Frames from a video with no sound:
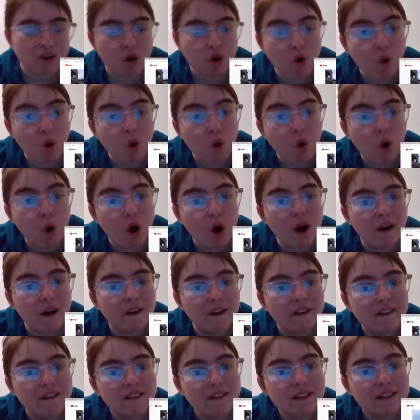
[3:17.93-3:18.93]

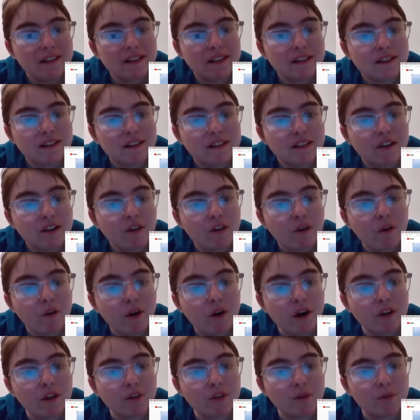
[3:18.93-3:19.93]

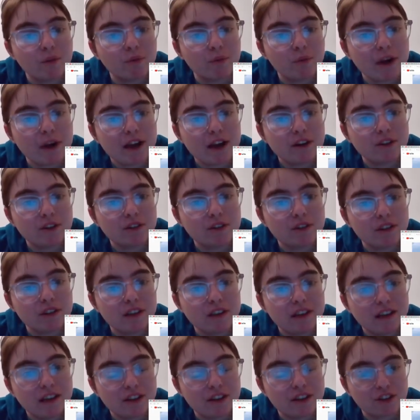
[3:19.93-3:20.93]
Oh, the red.
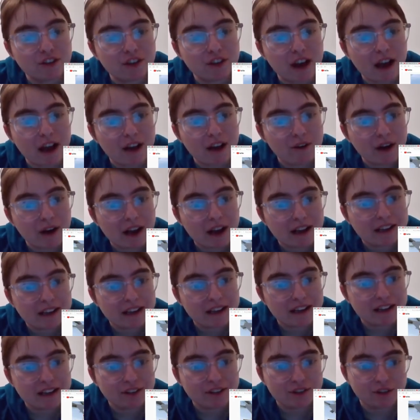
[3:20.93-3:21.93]
He's
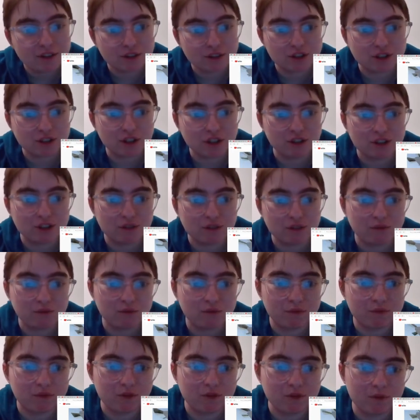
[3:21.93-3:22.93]
skyrocketing. There's the
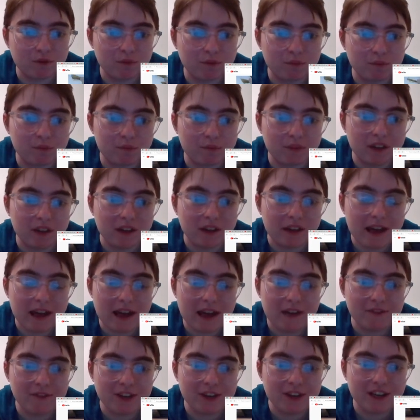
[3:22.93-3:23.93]

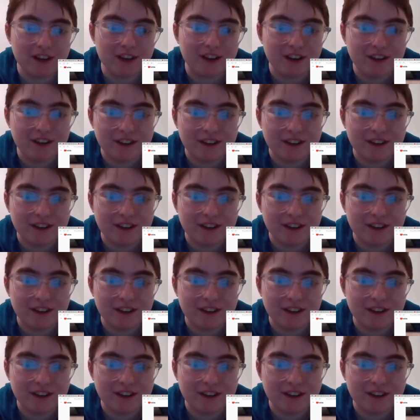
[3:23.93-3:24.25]
heavy.